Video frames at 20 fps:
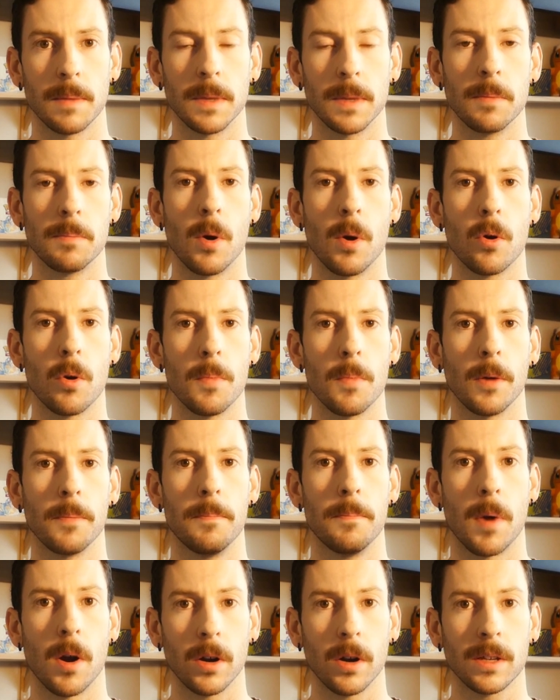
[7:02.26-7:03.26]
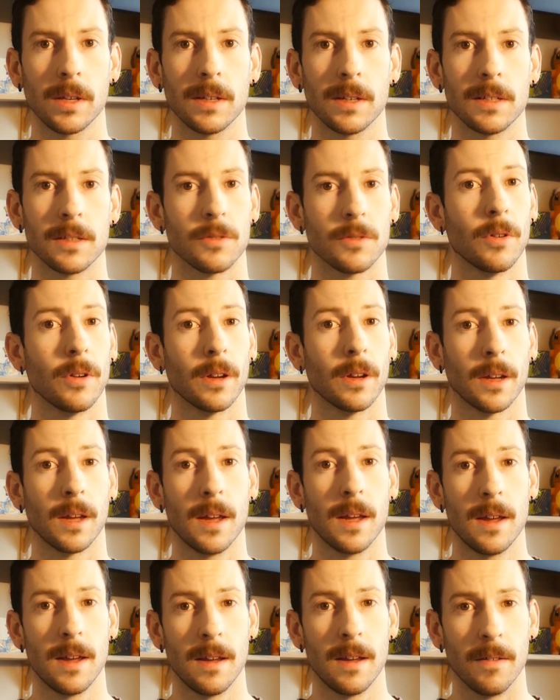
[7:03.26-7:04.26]
I mean, the Pokemon market is going
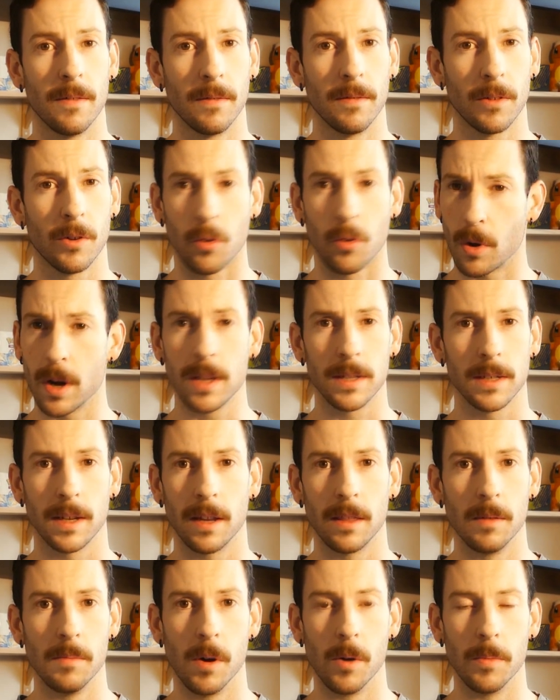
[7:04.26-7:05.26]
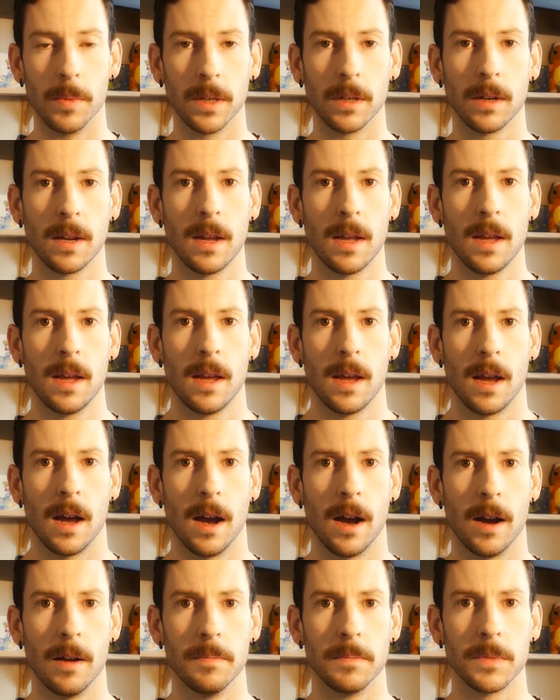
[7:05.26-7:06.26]
crazy at the moment.
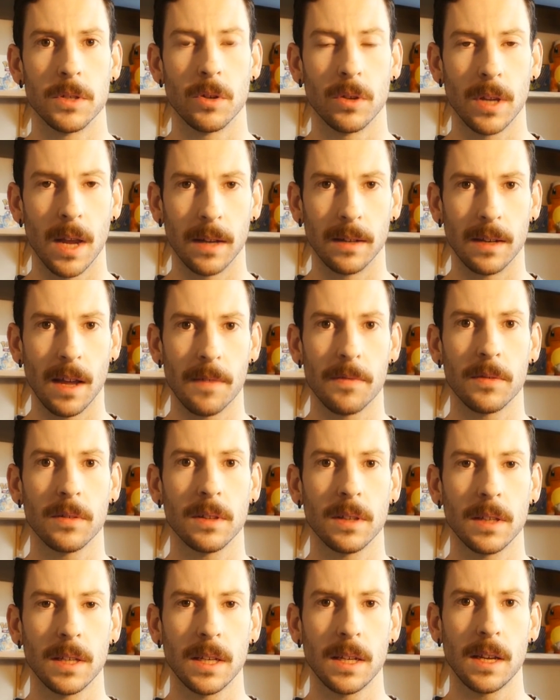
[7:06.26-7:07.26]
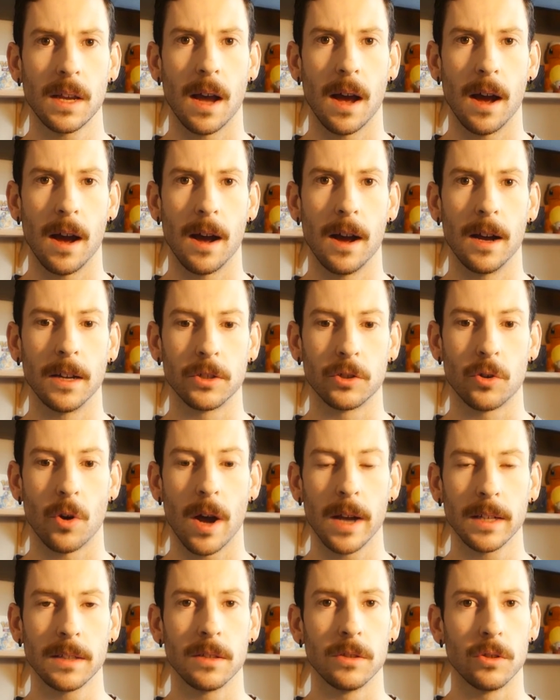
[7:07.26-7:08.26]
So yeah, definitely
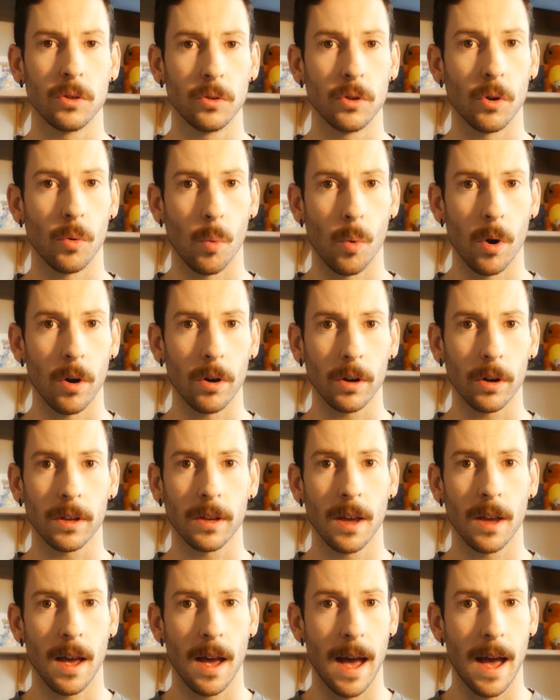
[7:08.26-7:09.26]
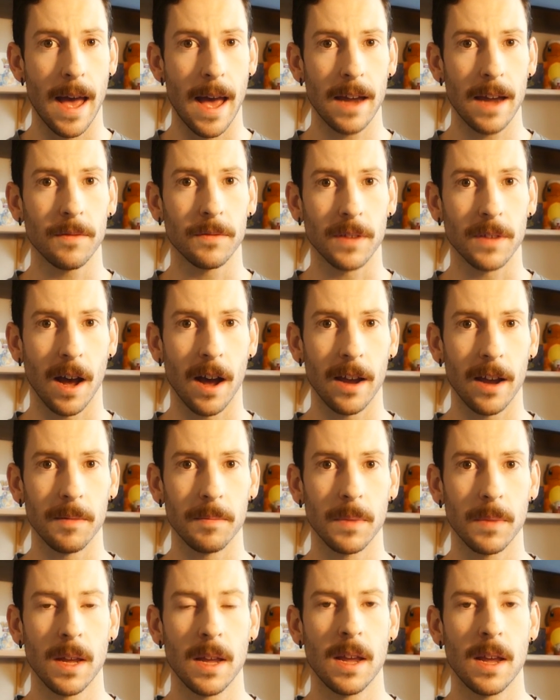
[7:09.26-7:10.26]
try to do your work ahead of
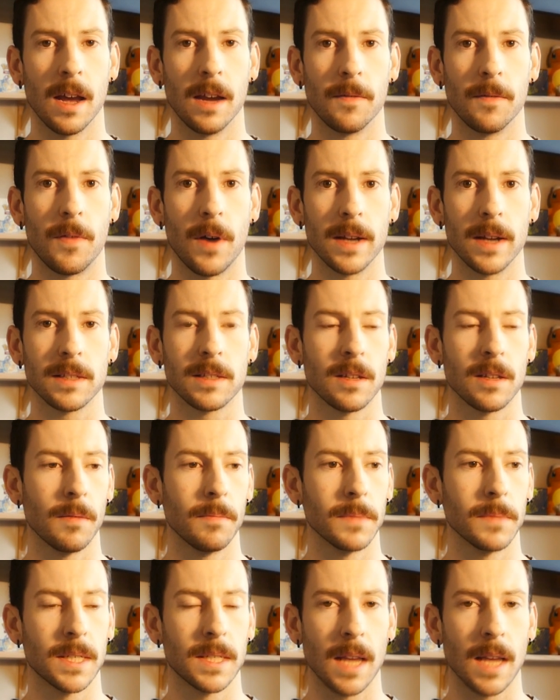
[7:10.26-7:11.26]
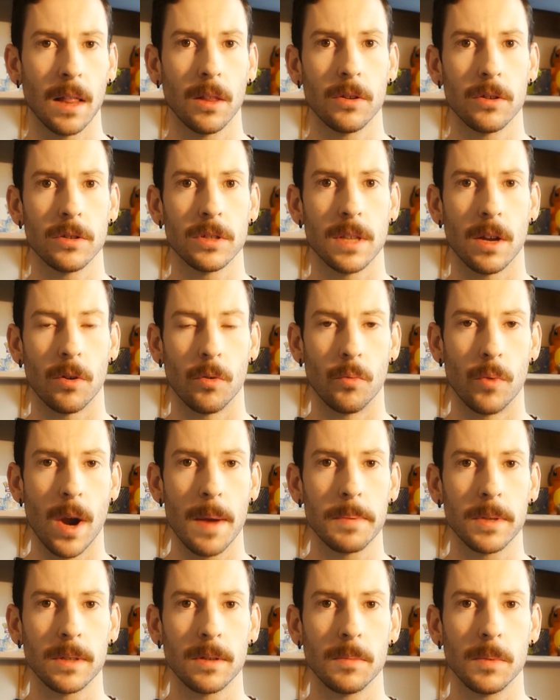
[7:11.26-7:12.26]
time and find some sellers that are
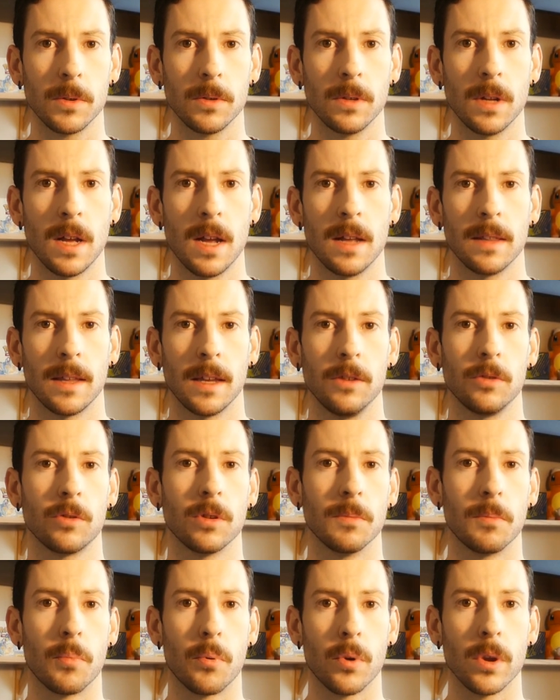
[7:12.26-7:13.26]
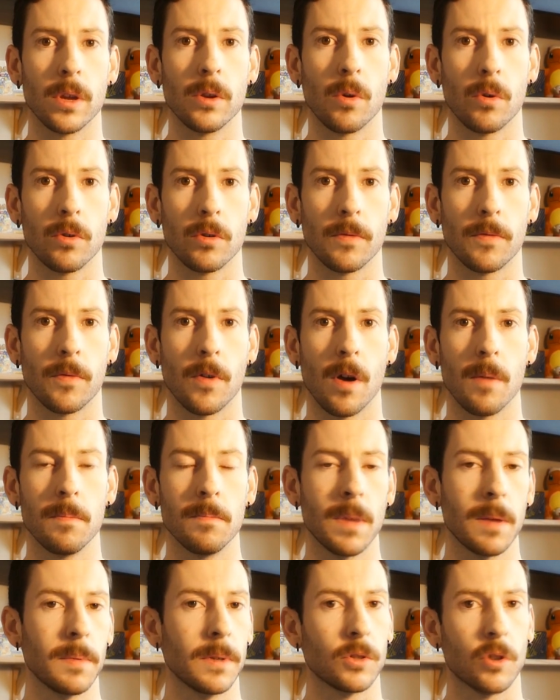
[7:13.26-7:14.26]
reputable that you can pre-order from.
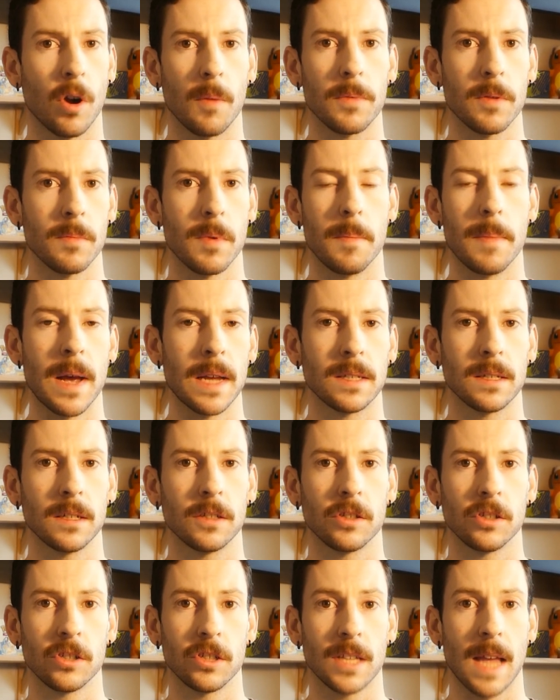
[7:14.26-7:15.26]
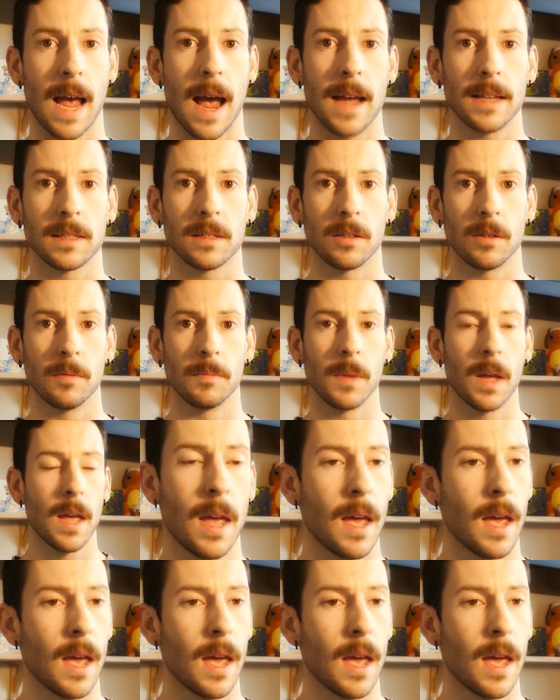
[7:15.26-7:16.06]
Maybe drop them a message and just ask them,